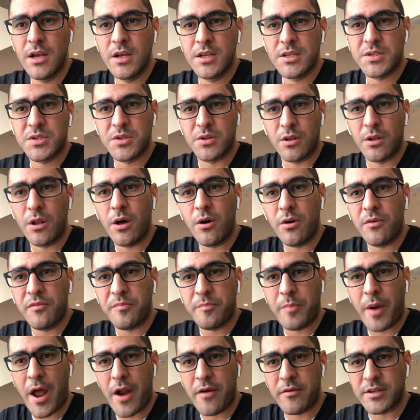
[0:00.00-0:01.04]
So a lot of
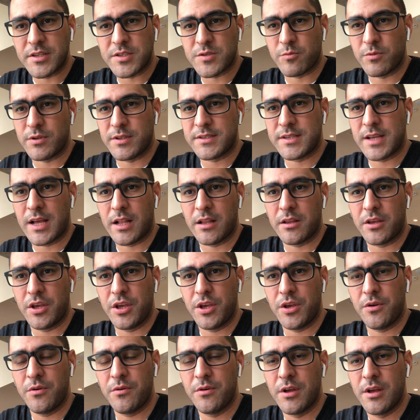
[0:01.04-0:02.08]
parents will tell
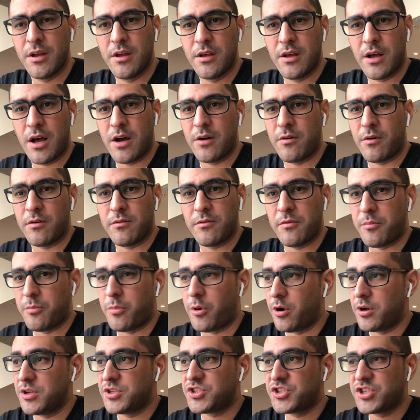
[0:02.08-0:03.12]
you, oh, our
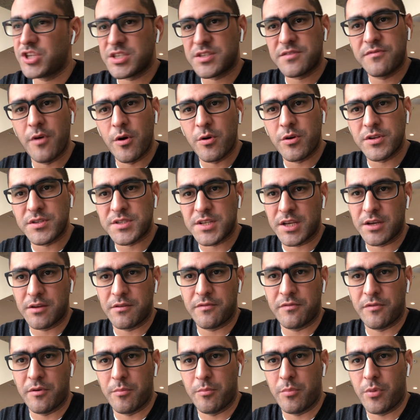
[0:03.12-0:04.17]
boy is just focusing on
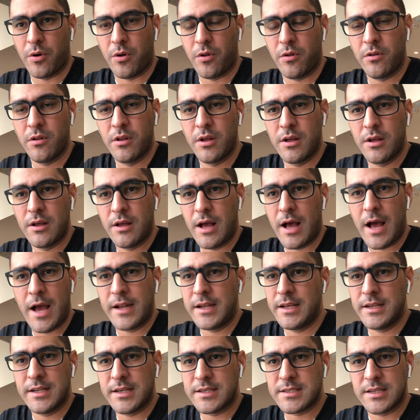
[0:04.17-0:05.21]
football and
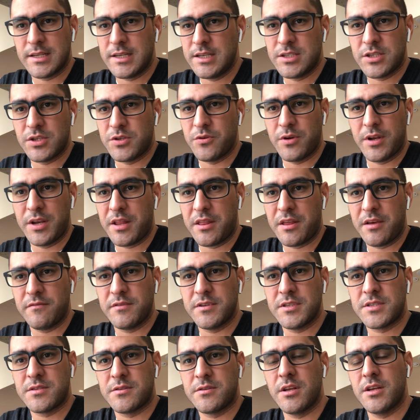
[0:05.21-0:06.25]
he doesn't need to do anything
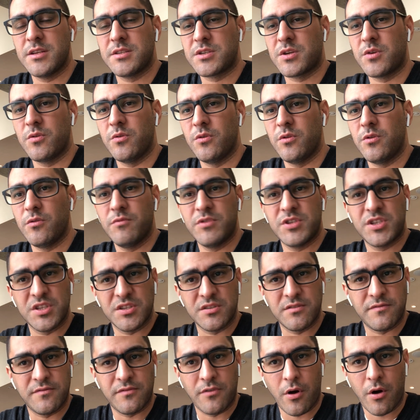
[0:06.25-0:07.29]
with school, which
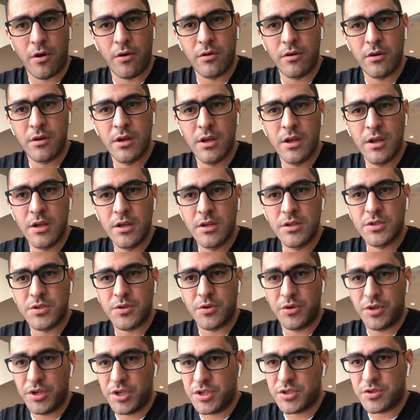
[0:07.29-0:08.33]
is wrong. So
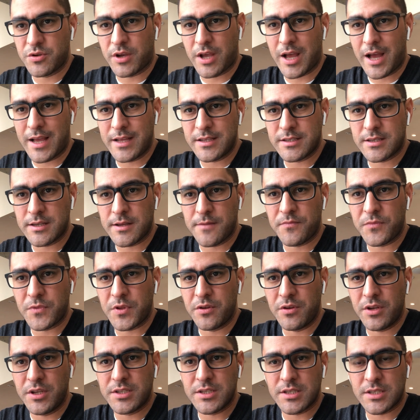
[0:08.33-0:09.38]
you need to guide them. You
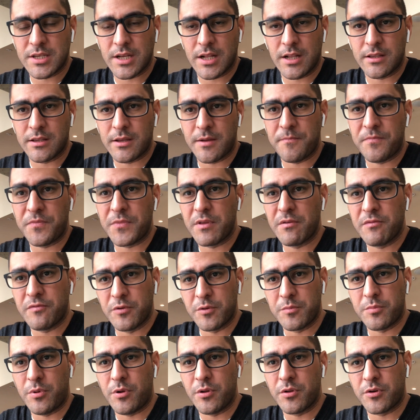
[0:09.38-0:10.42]
need to tell them
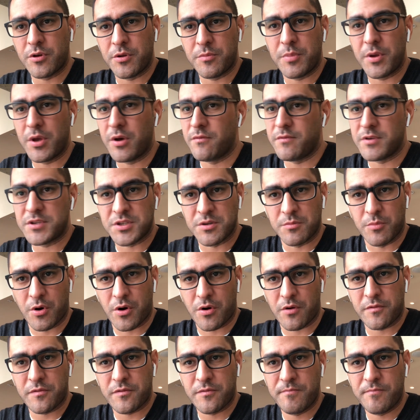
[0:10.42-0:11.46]
football could be over
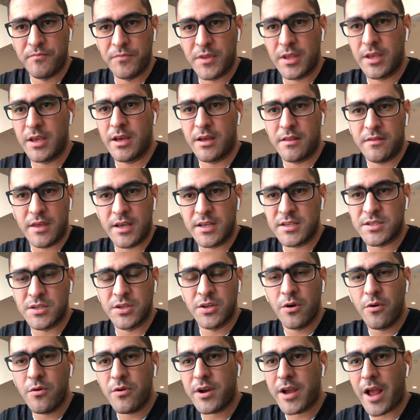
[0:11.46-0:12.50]
tomorrow. Yeah, there is
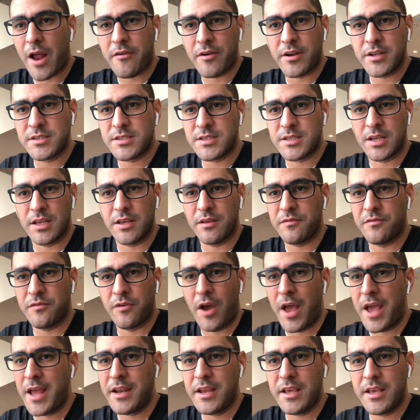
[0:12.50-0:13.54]
no guarantee for
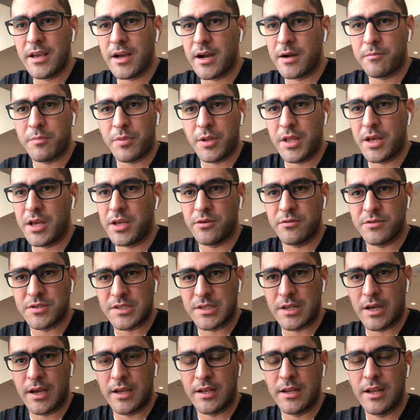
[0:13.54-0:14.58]
any young player you
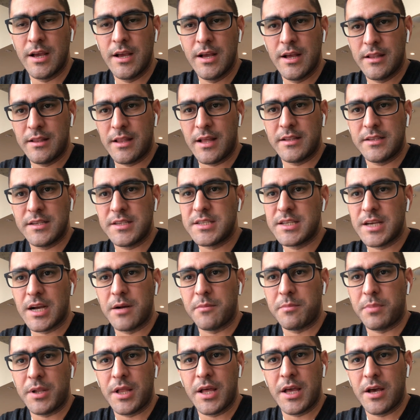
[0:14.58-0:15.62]
sign that this young
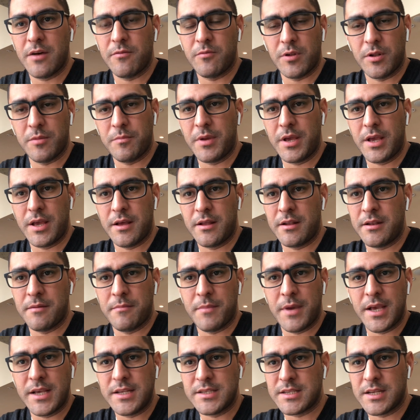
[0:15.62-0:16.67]
player will be an
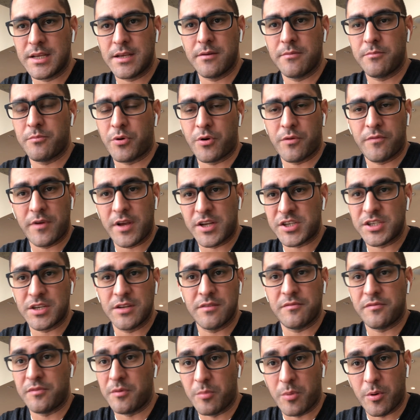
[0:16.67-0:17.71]
amazing
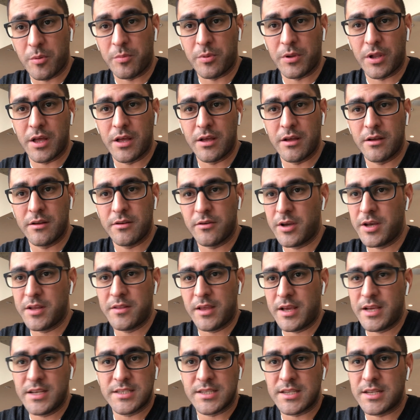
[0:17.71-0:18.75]
professional football player.
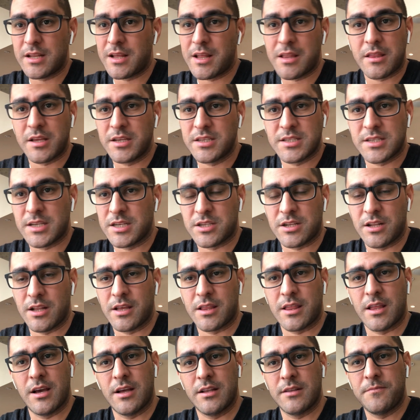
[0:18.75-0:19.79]
There is nothing such
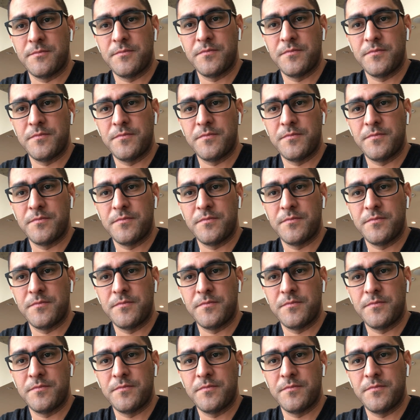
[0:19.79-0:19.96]
like that.